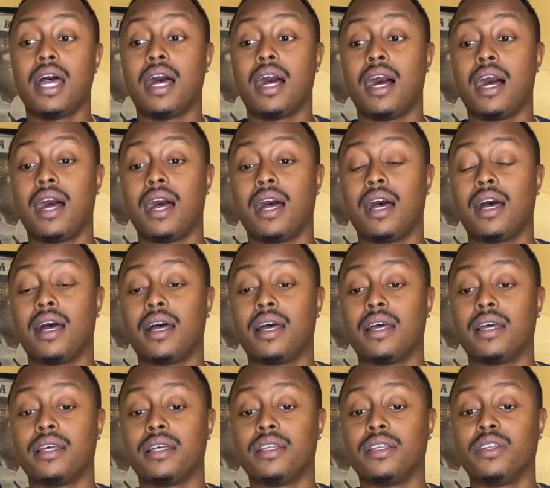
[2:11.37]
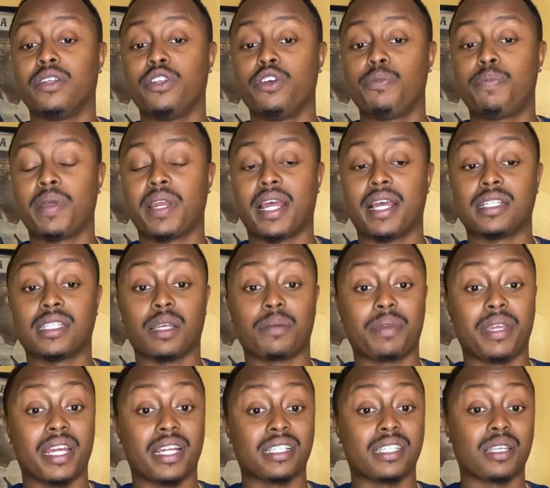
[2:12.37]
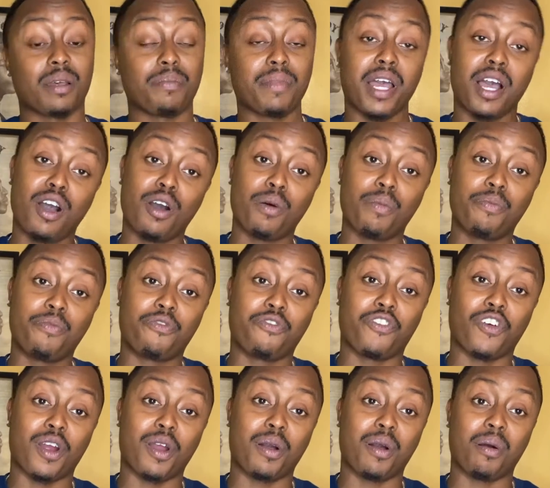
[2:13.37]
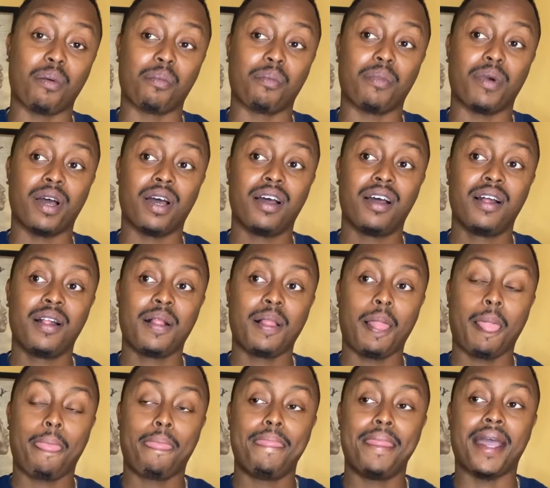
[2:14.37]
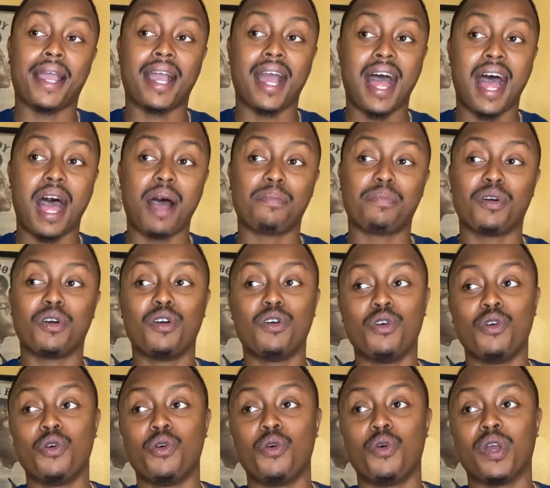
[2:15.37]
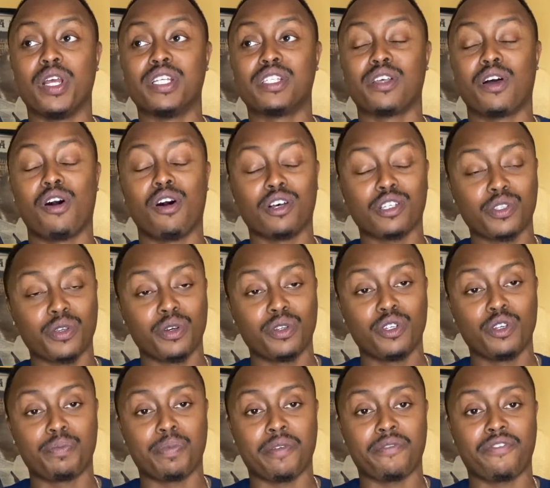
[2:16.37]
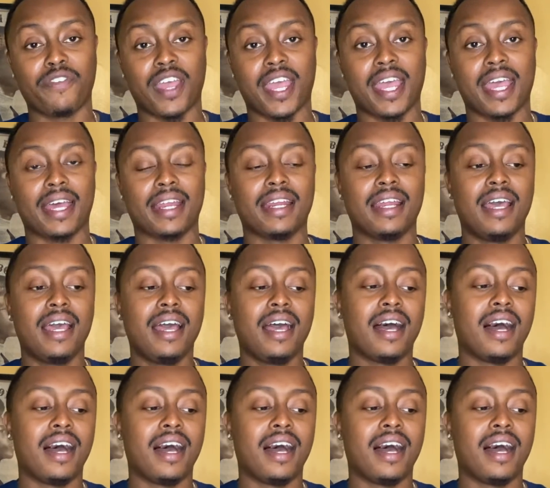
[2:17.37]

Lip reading: Lupin ends up getting some help from the cop who is also a Lupin fan.